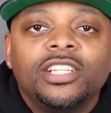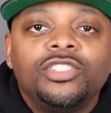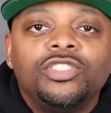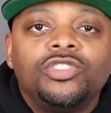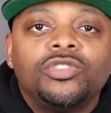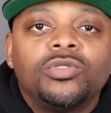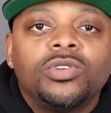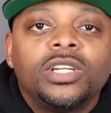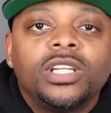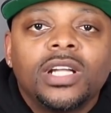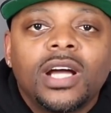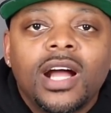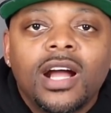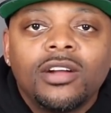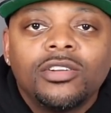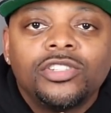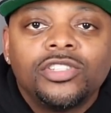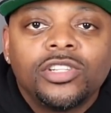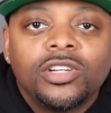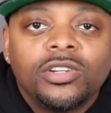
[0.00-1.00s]
Join
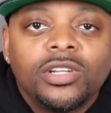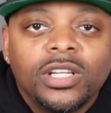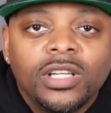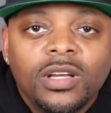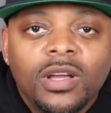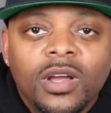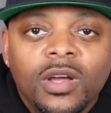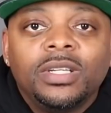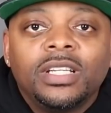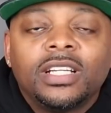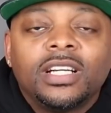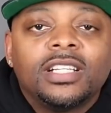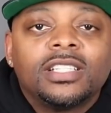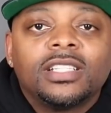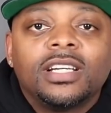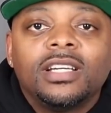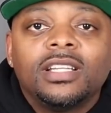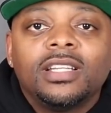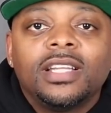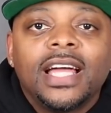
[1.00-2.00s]
our journey, because
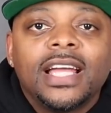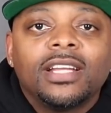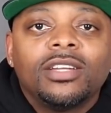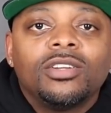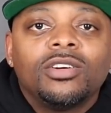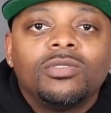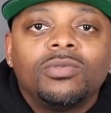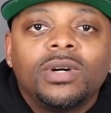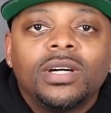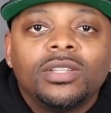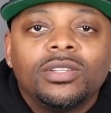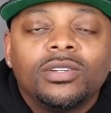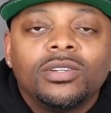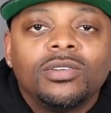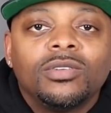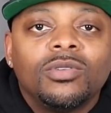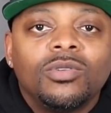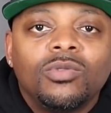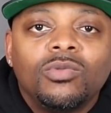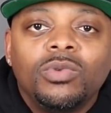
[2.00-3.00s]
unlike no
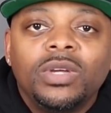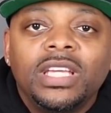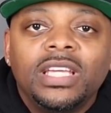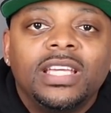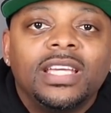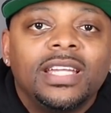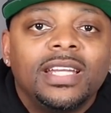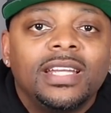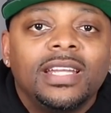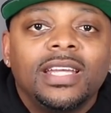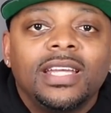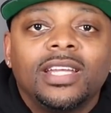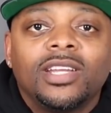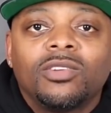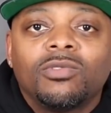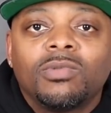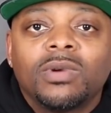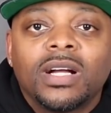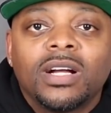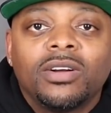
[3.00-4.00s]
other, we get it in
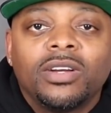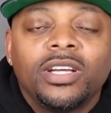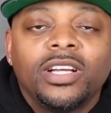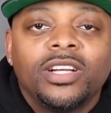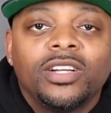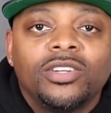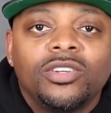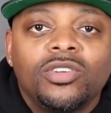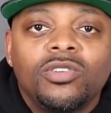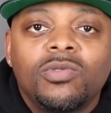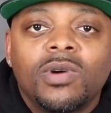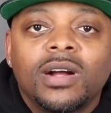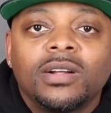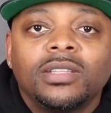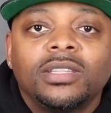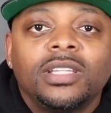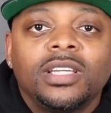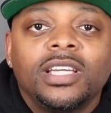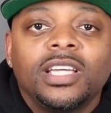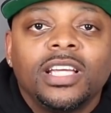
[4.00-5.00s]
around here and do our
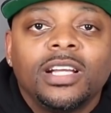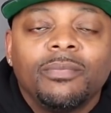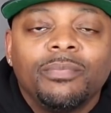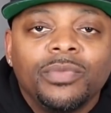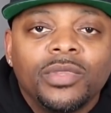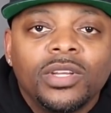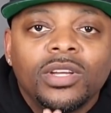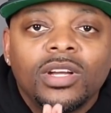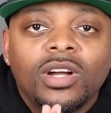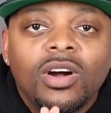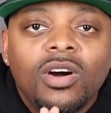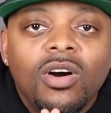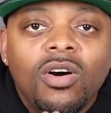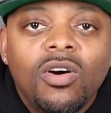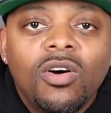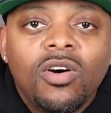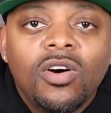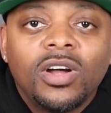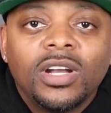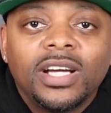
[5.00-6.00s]
thing
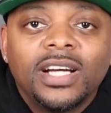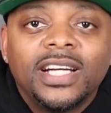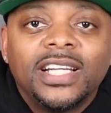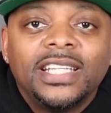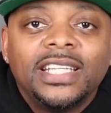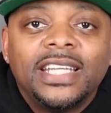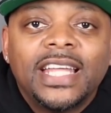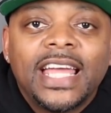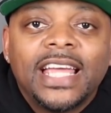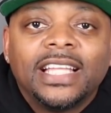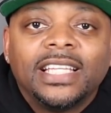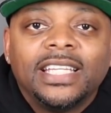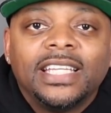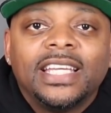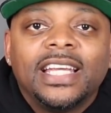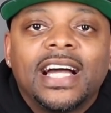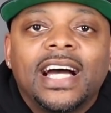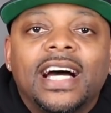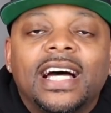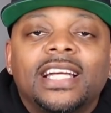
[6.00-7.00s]
on a daily,
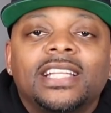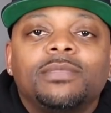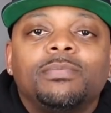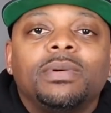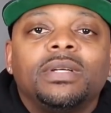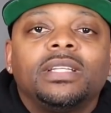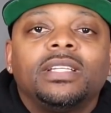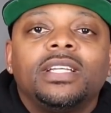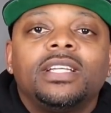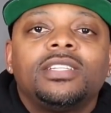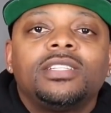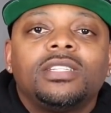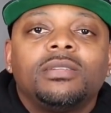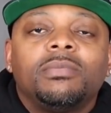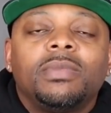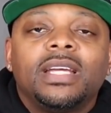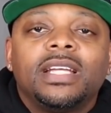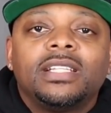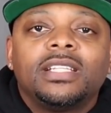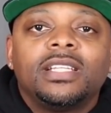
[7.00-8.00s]
guys. But listen,
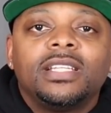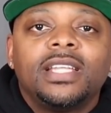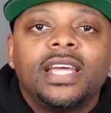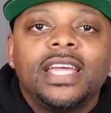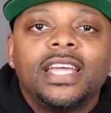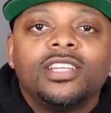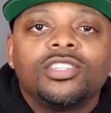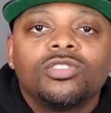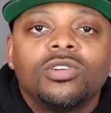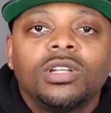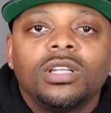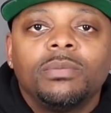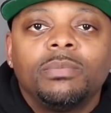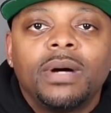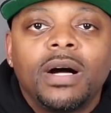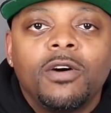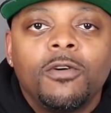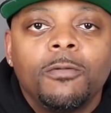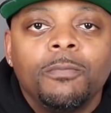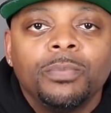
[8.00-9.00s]
man, today is all
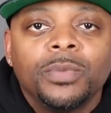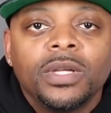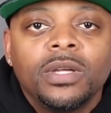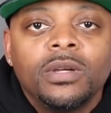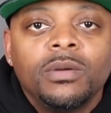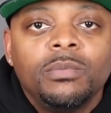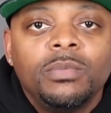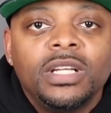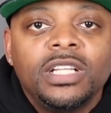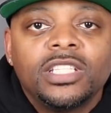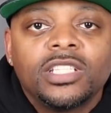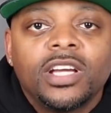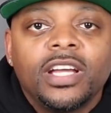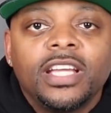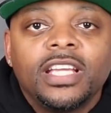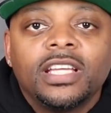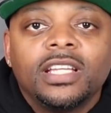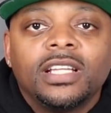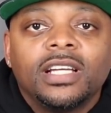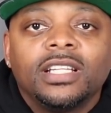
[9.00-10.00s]
about me
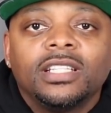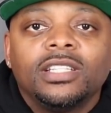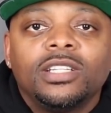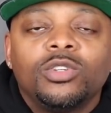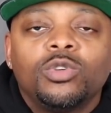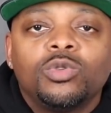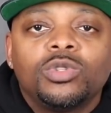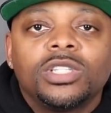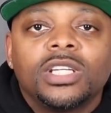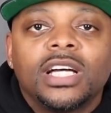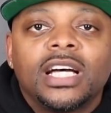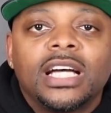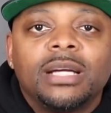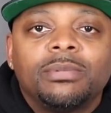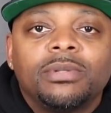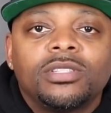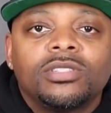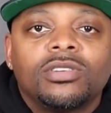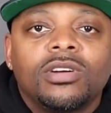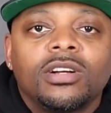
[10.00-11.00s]
taking a little
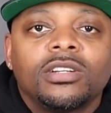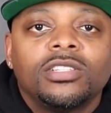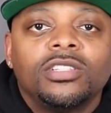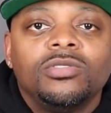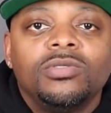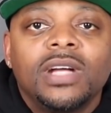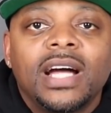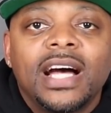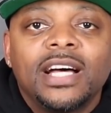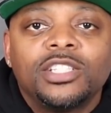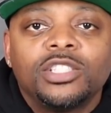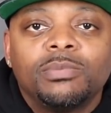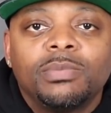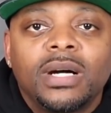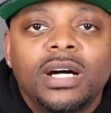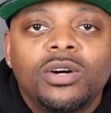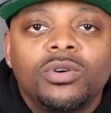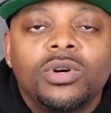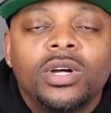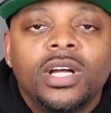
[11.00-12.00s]
time to talk to you guys
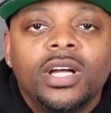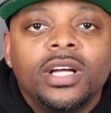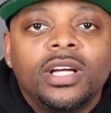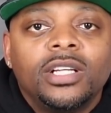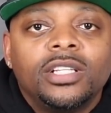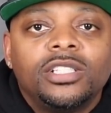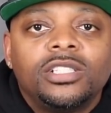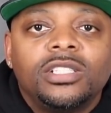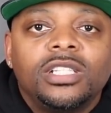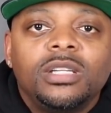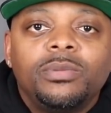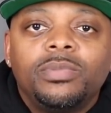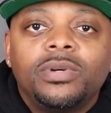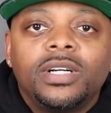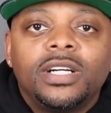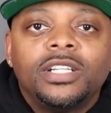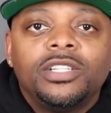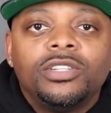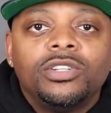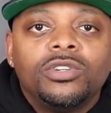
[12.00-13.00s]
about
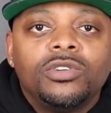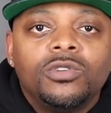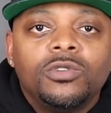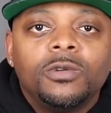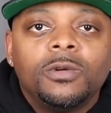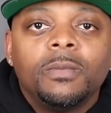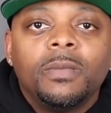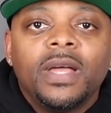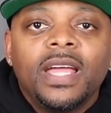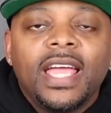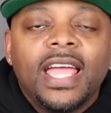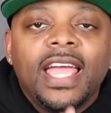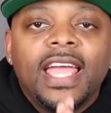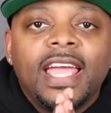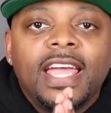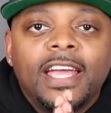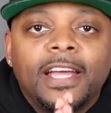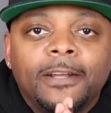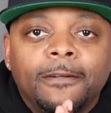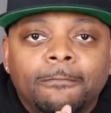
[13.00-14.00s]
Shiba Anu
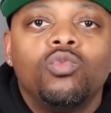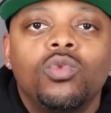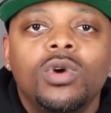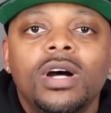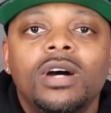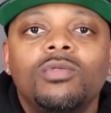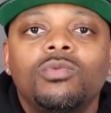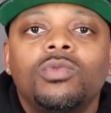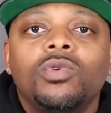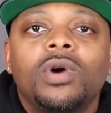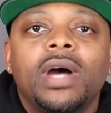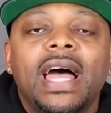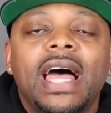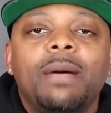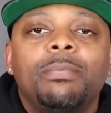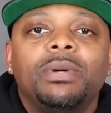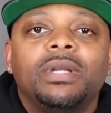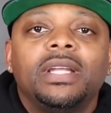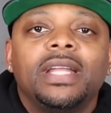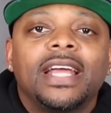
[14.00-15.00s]
and what will
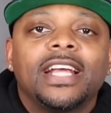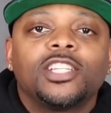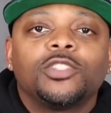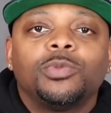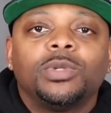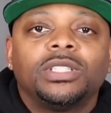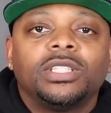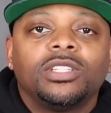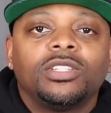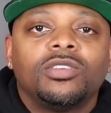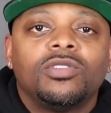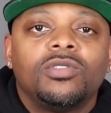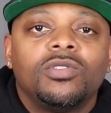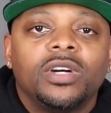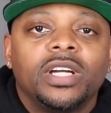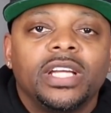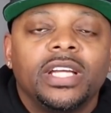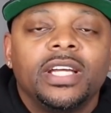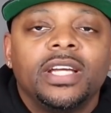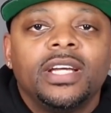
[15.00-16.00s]
happen next with the
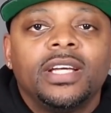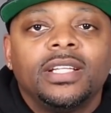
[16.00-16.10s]
coin.